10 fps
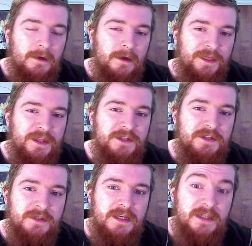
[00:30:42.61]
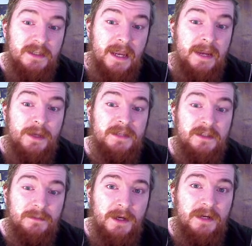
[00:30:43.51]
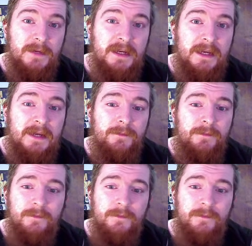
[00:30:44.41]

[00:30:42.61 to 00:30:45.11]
I think this game as a Spider-Man game